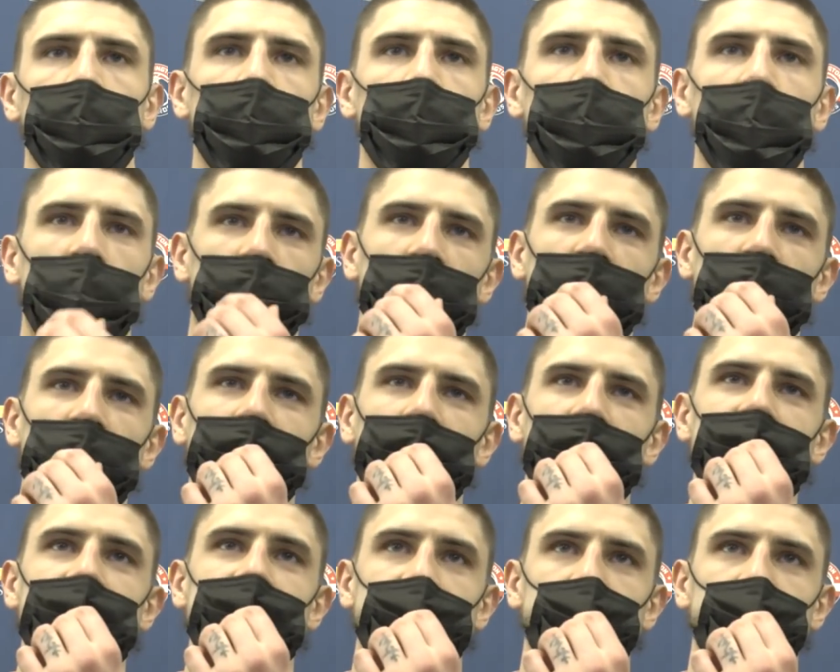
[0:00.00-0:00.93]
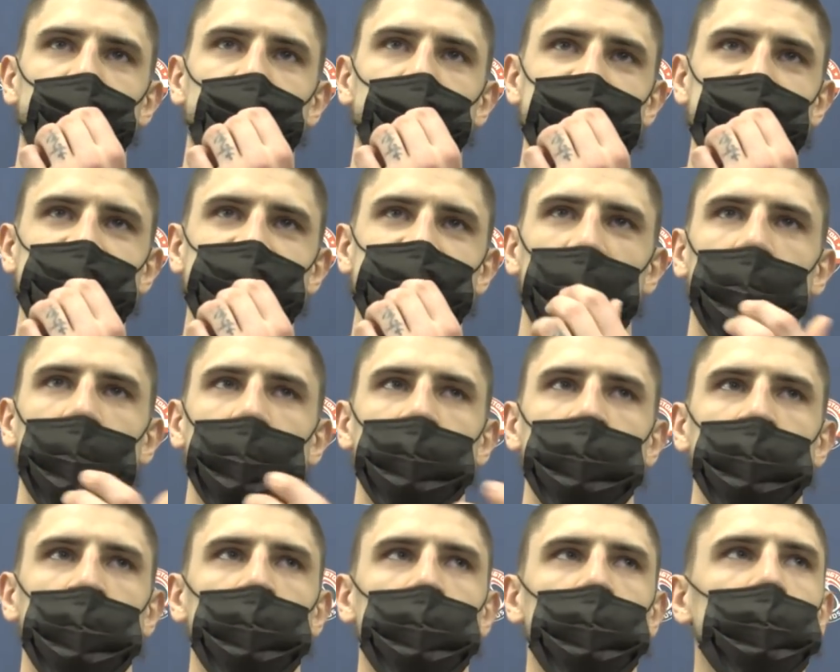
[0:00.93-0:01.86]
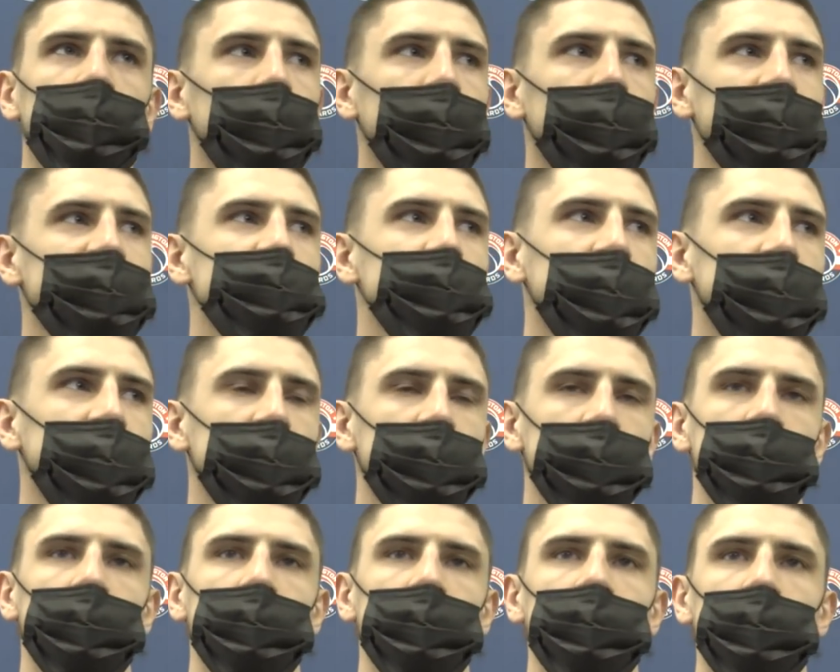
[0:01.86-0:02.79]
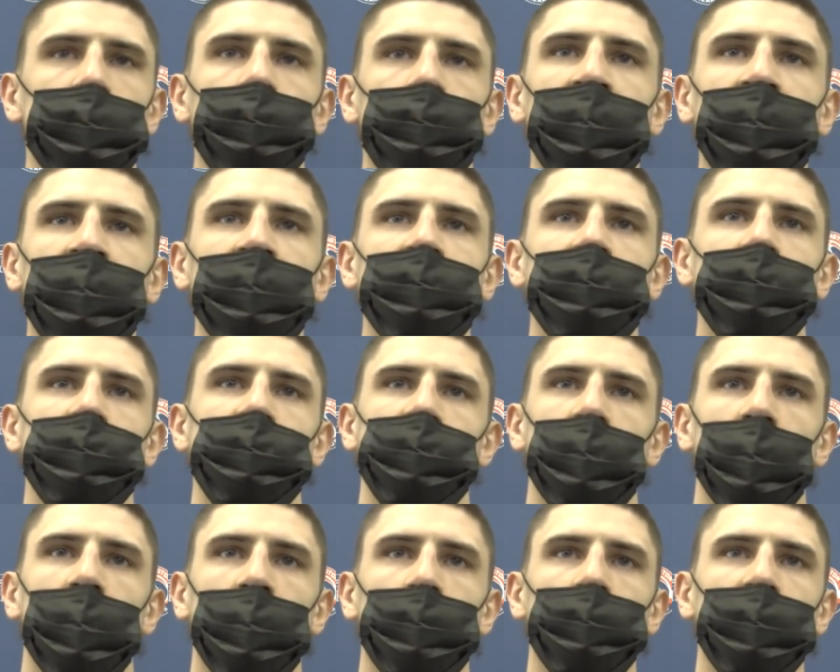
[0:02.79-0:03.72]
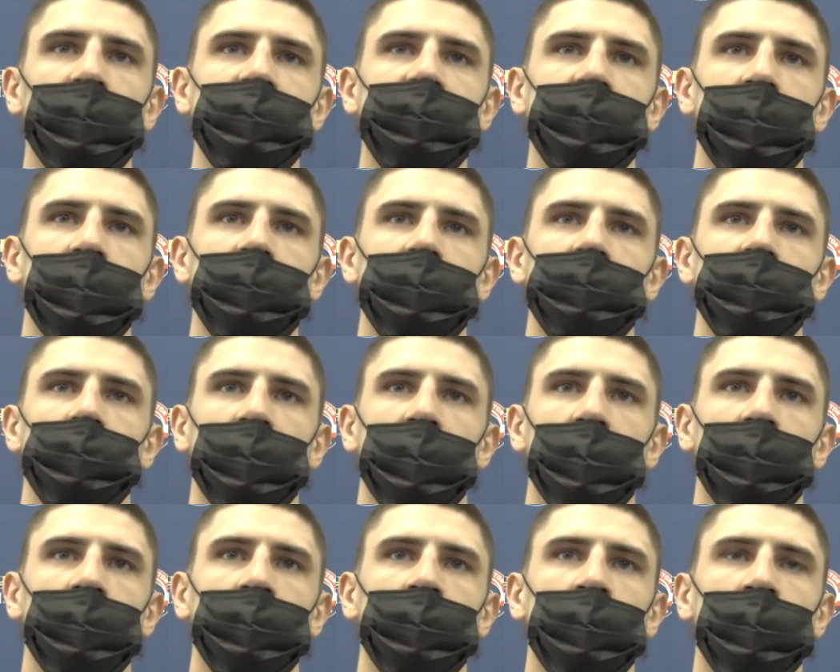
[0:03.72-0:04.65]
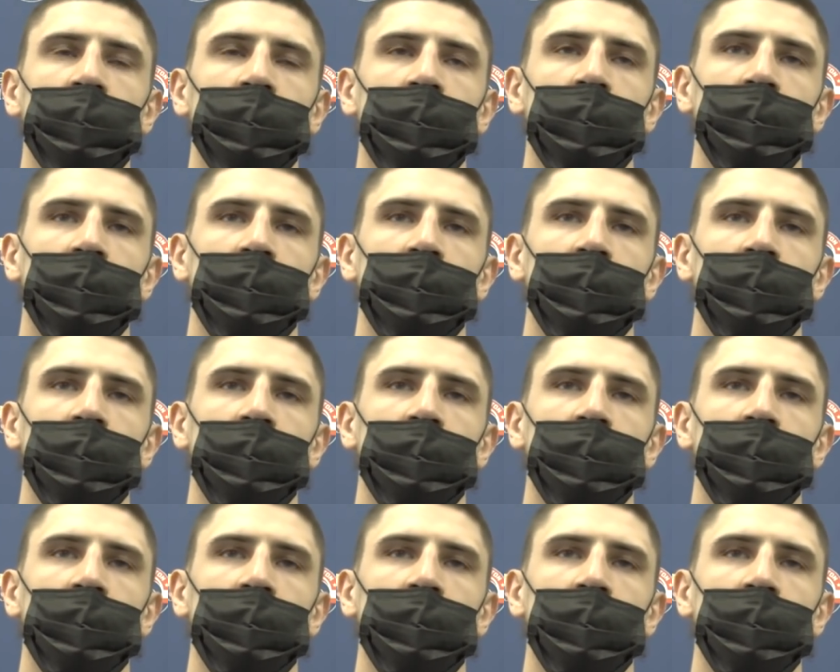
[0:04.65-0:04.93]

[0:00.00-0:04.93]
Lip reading: We've got a great relationship. We're just trying to, once you get your minutes, you're just trying to play as hard as you can,